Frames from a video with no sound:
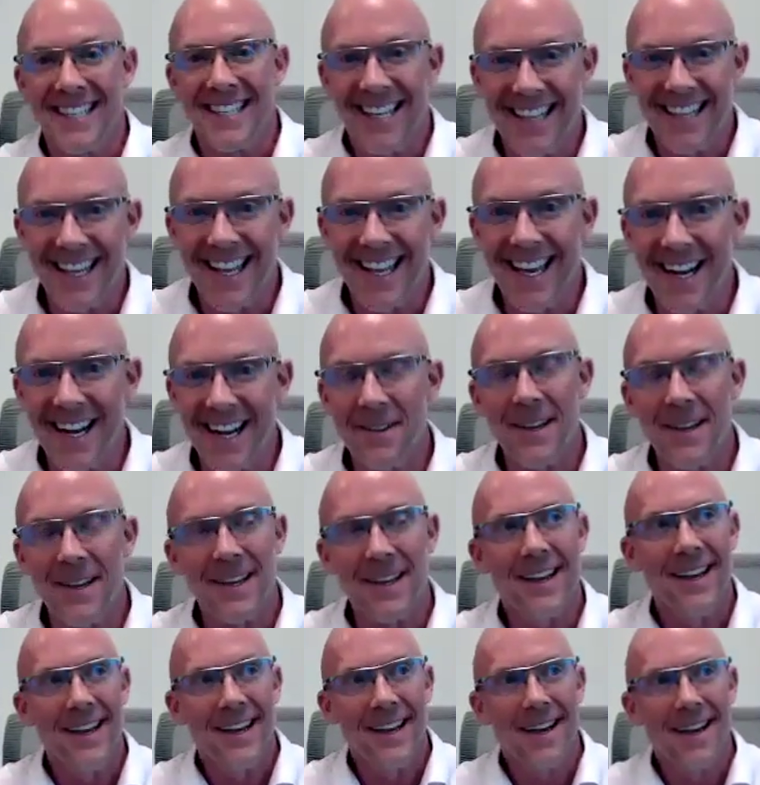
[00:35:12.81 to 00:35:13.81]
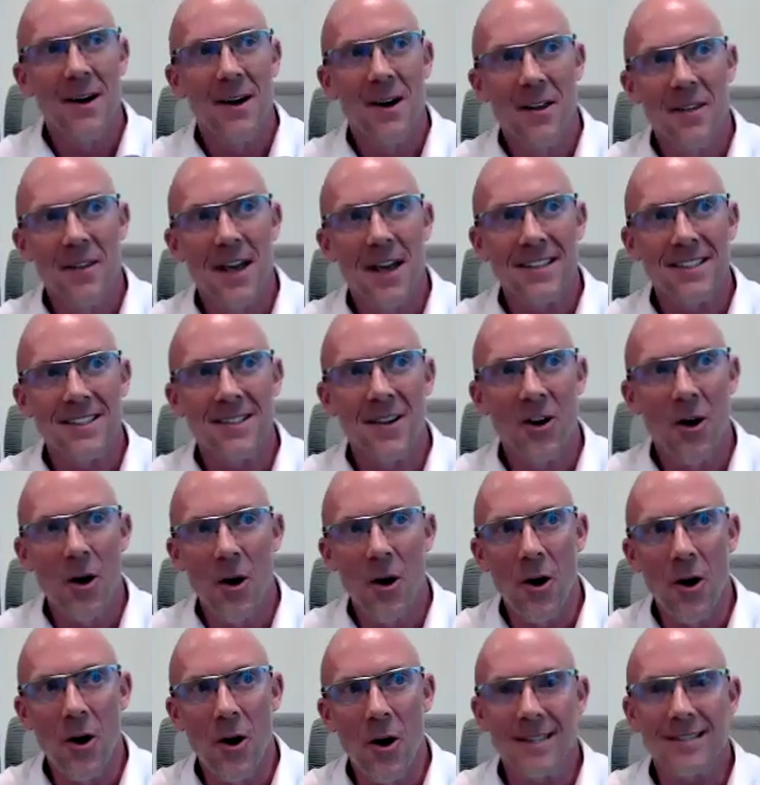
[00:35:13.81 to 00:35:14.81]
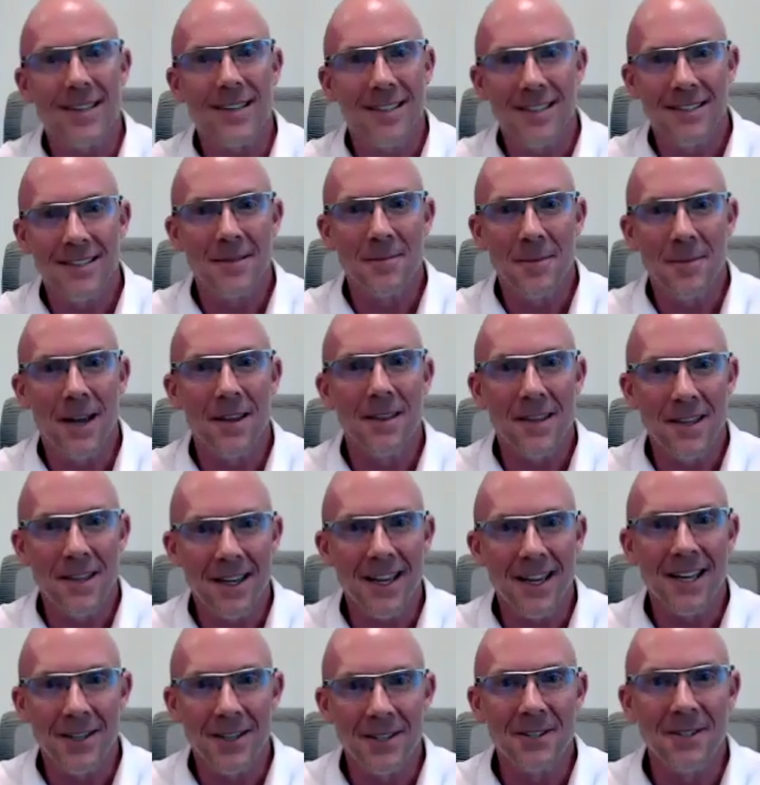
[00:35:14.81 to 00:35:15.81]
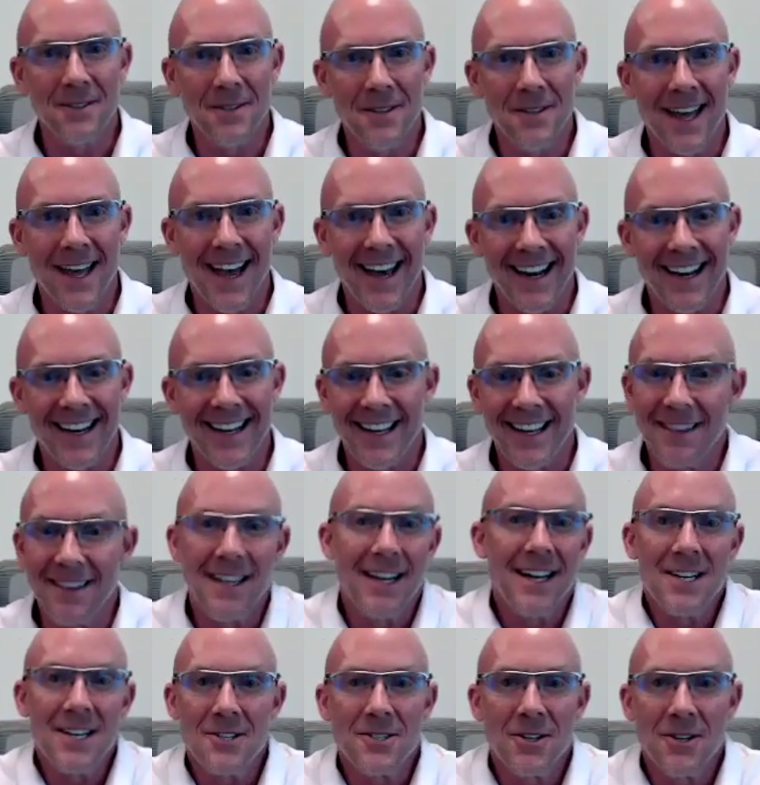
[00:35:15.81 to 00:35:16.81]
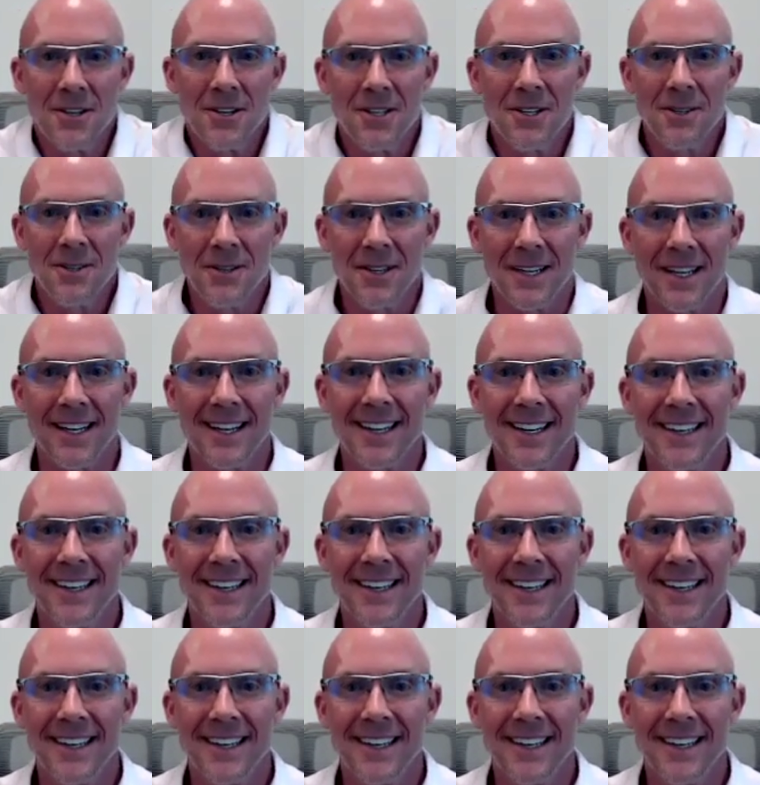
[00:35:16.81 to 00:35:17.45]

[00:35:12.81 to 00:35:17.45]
And then I'm like, that's all makes sense to me. I think I could do that, and then I just started doing it.